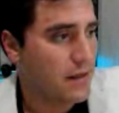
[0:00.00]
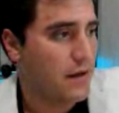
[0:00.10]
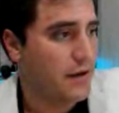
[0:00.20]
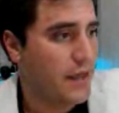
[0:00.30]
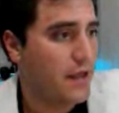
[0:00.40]

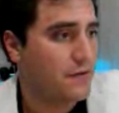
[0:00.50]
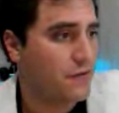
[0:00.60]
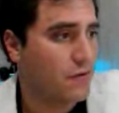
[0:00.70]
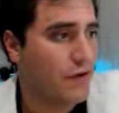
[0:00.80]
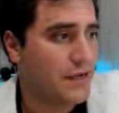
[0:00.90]
Again,
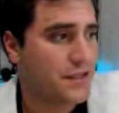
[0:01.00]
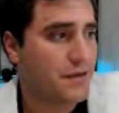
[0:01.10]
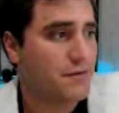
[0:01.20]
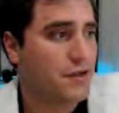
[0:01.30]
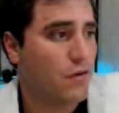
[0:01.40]
so Rick
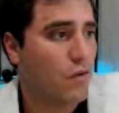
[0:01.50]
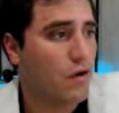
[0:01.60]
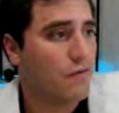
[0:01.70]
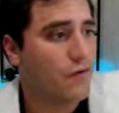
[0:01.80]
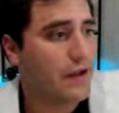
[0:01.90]
Simpson
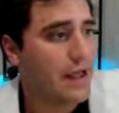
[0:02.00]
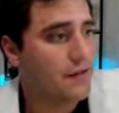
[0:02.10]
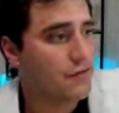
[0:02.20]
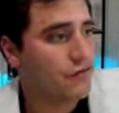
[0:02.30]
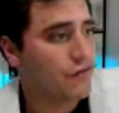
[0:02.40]
oil for
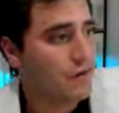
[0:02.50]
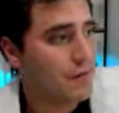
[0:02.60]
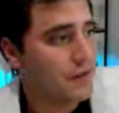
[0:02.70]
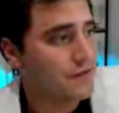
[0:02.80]
cancer treatment.